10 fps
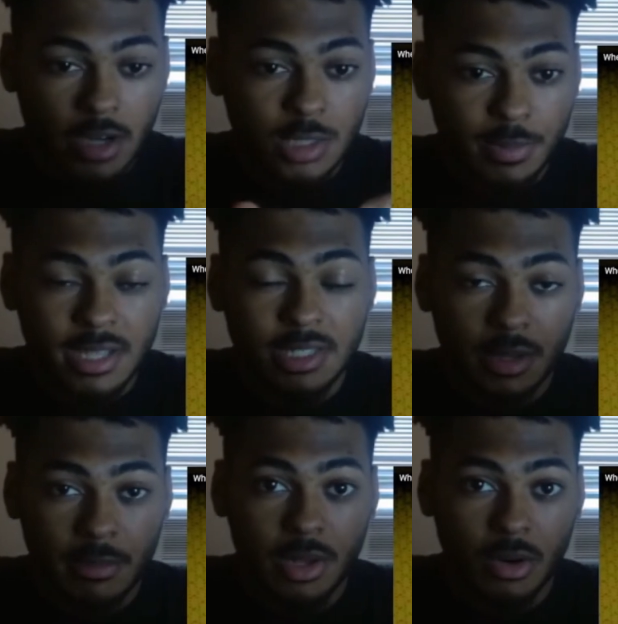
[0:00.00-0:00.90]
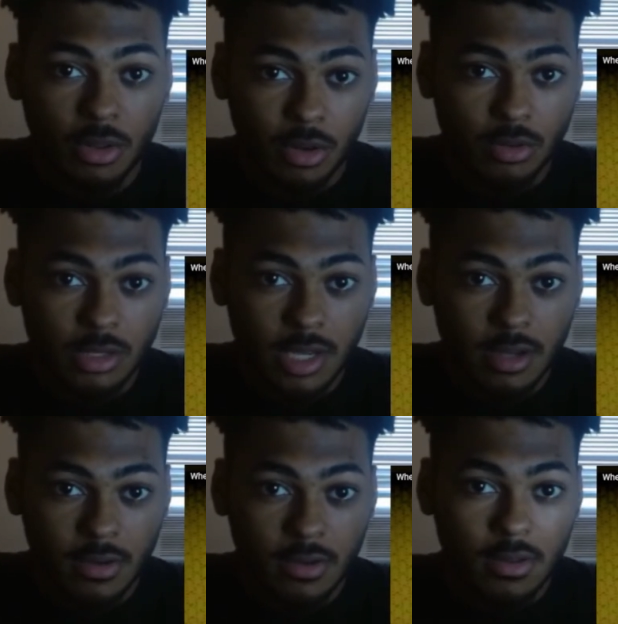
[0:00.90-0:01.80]
space in the middle of the
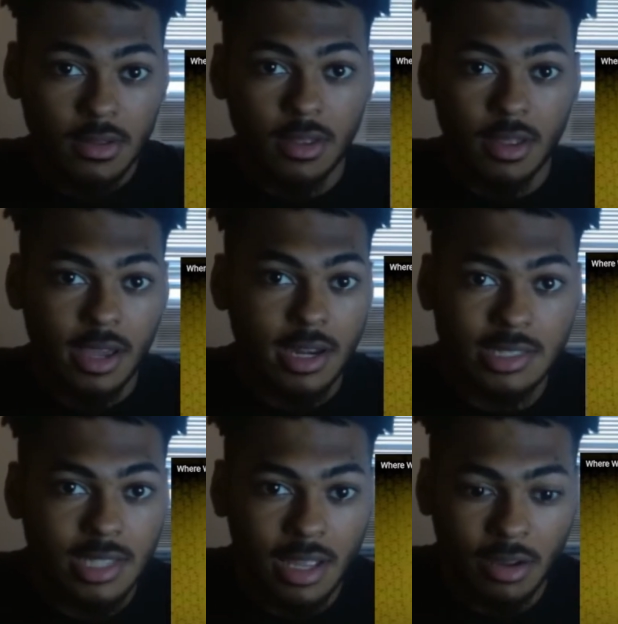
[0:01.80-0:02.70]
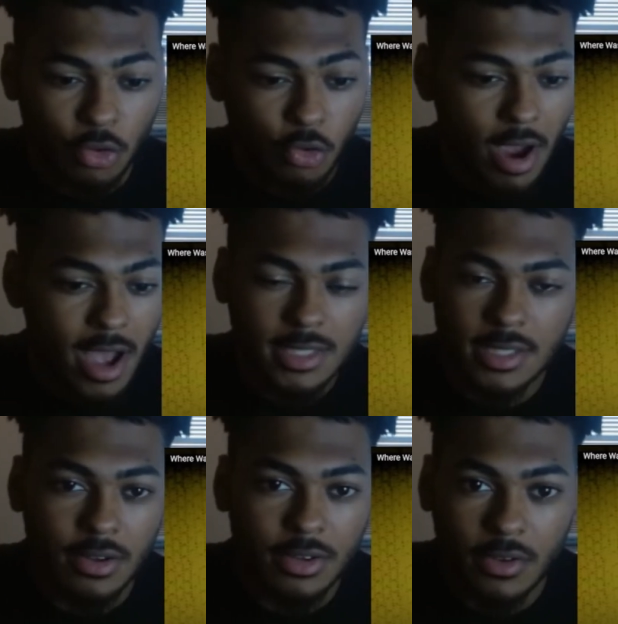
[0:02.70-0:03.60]
hotel, and it's like grass
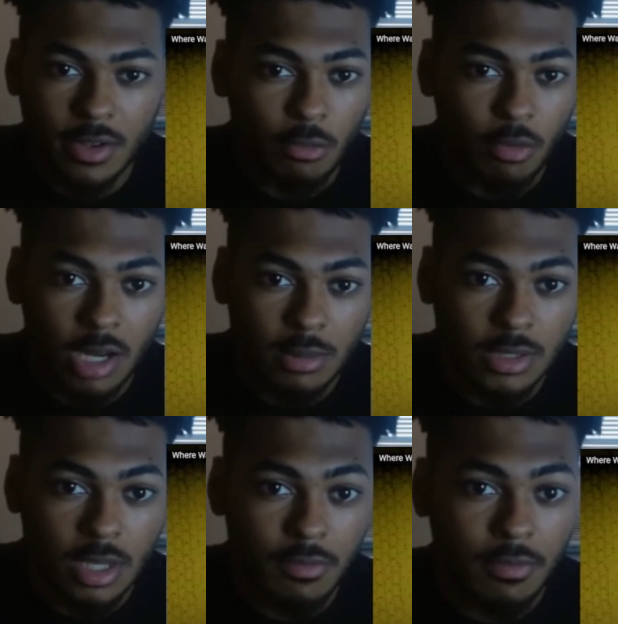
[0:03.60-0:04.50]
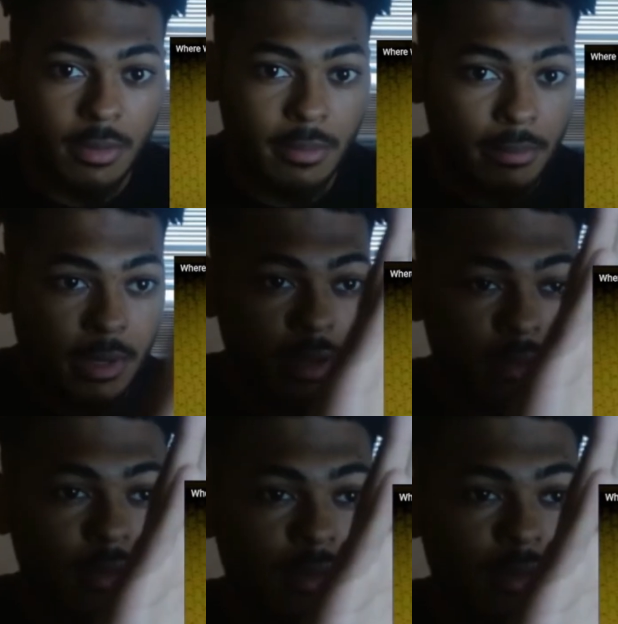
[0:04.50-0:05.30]
down there and like random stuff. But